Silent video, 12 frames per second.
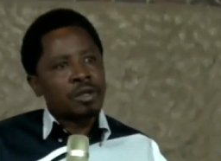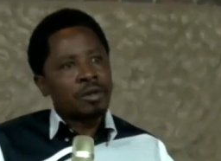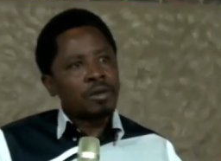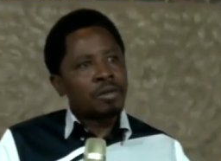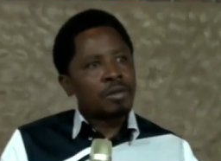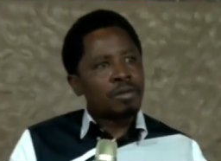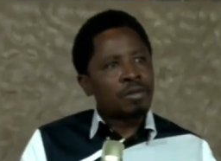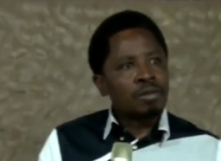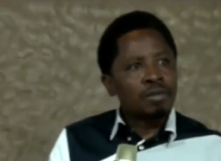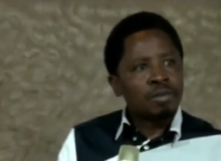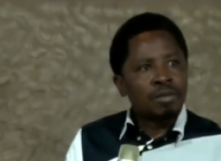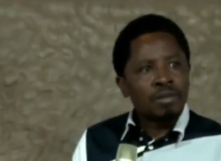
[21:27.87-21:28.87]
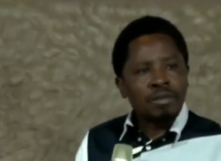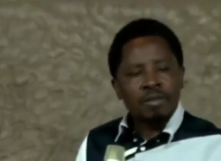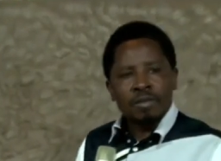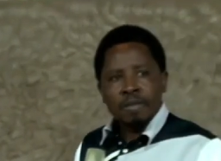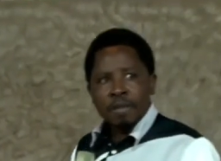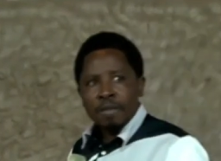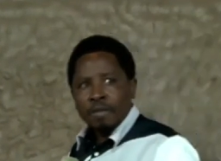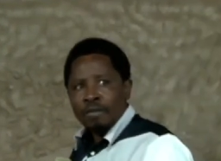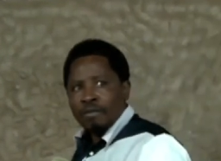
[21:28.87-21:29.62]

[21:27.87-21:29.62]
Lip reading: [no speech]